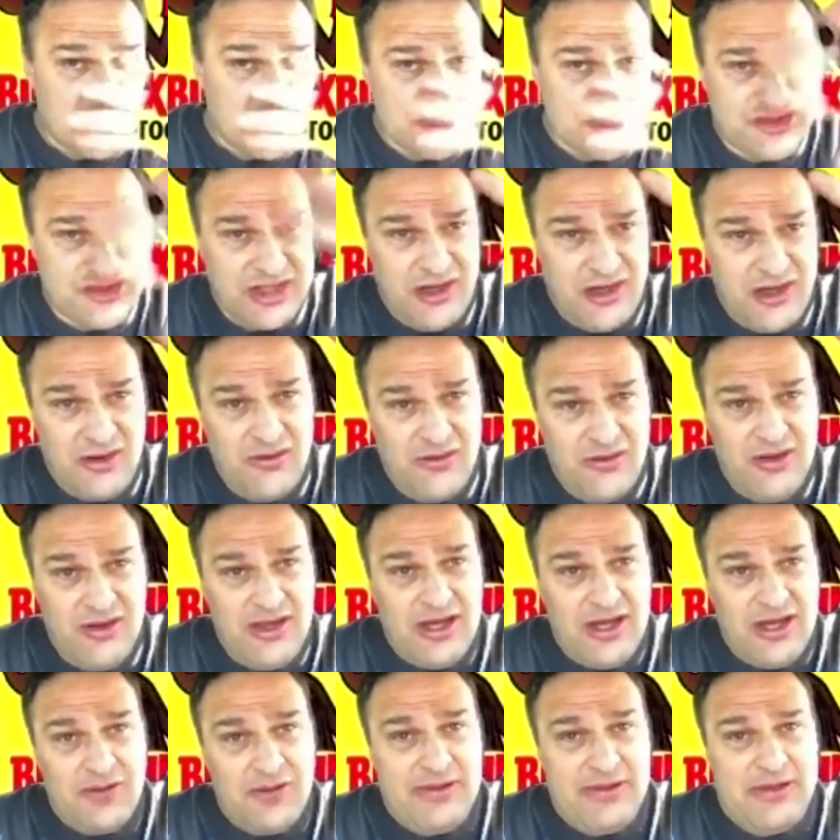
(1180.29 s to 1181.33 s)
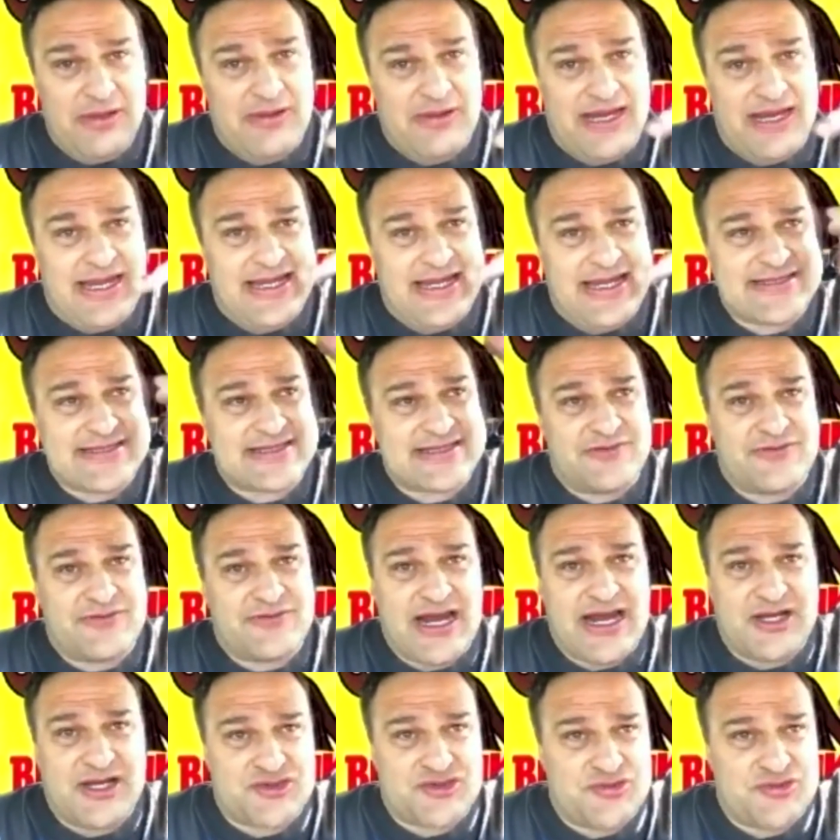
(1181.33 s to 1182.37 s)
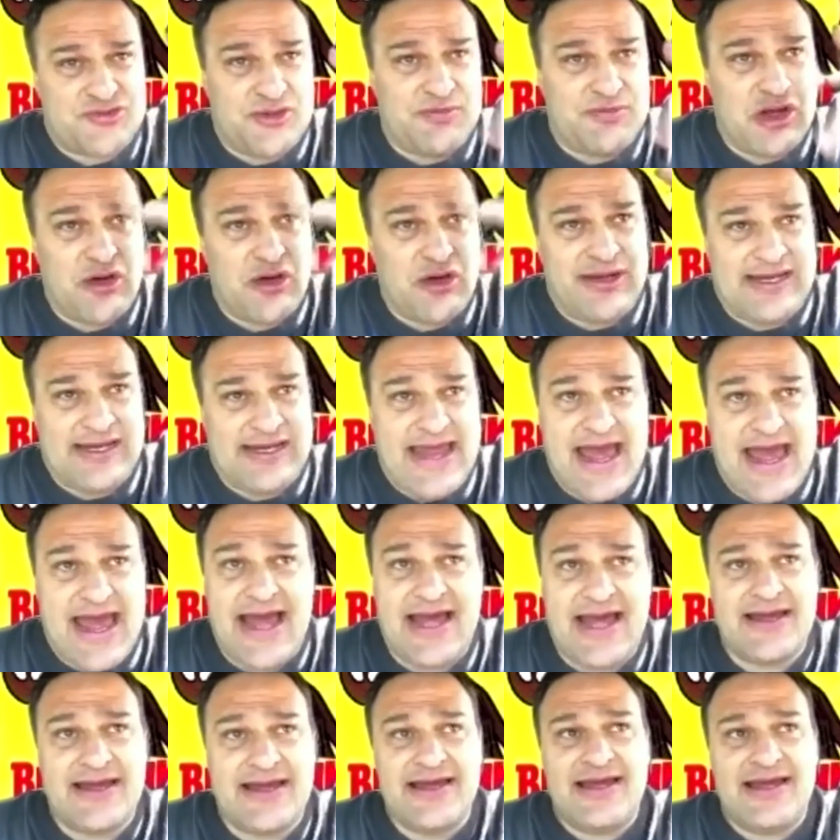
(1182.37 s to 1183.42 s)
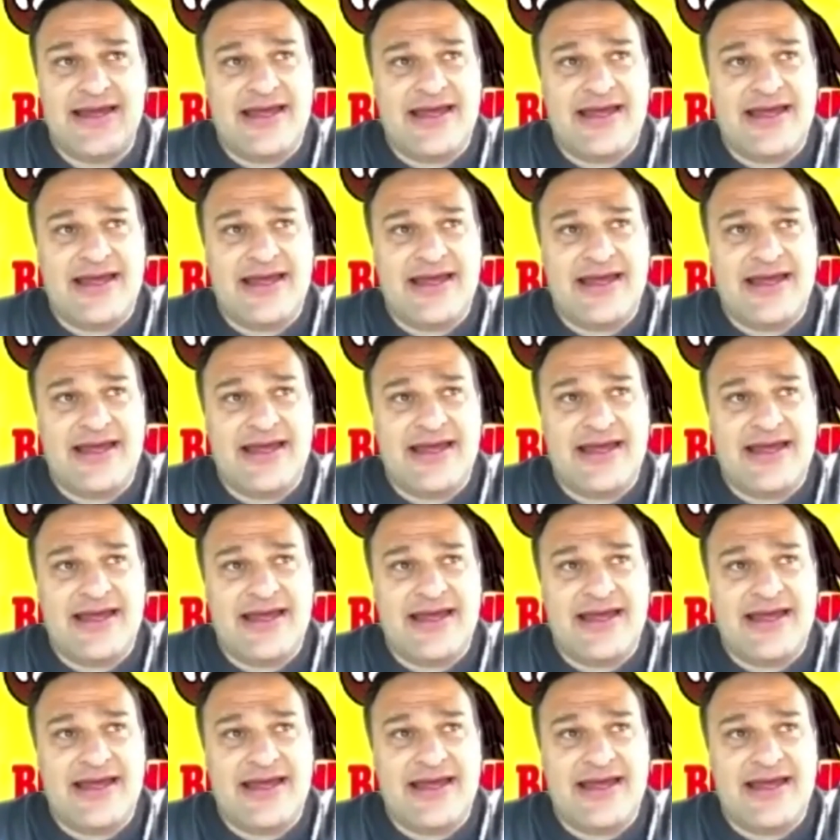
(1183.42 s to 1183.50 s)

So we went into the writer's room knowing that.